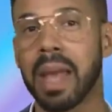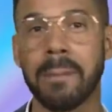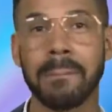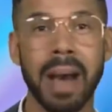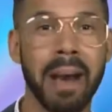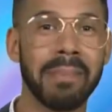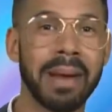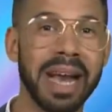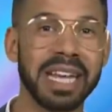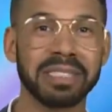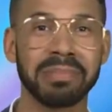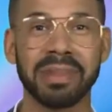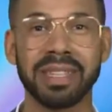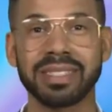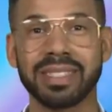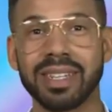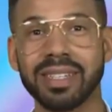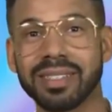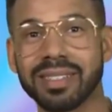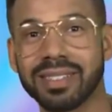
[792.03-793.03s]
Popeye's
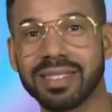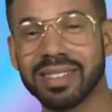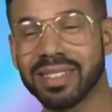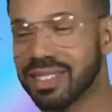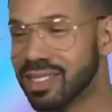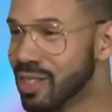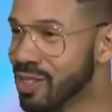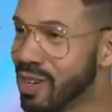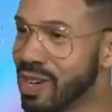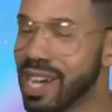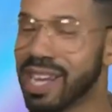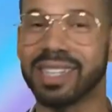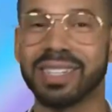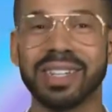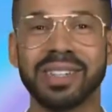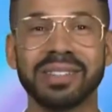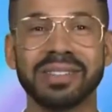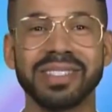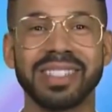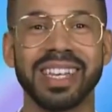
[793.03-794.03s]
biscuits. Still gonna eat it
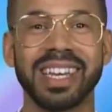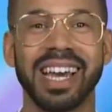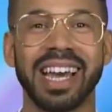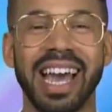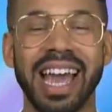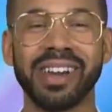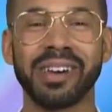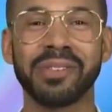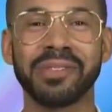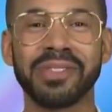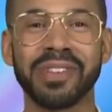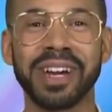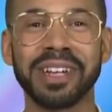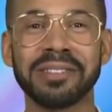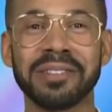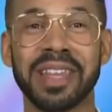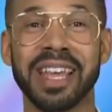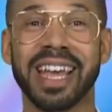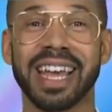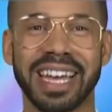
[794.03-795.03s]
though. I ain't gonna
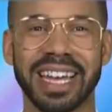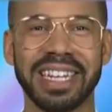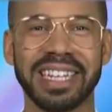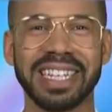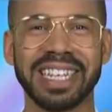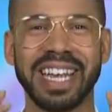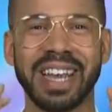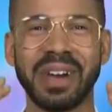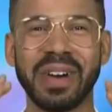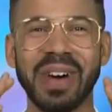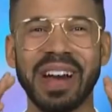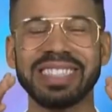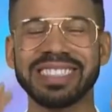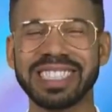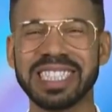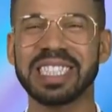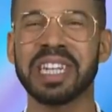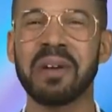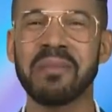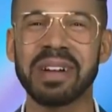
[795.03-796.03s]
front.
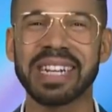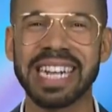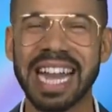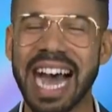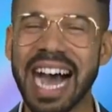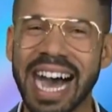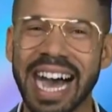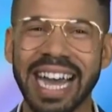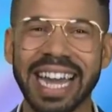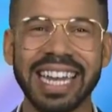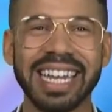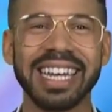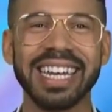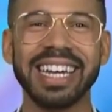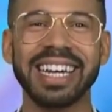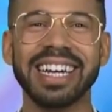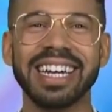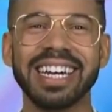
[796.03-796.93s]
Question number 9.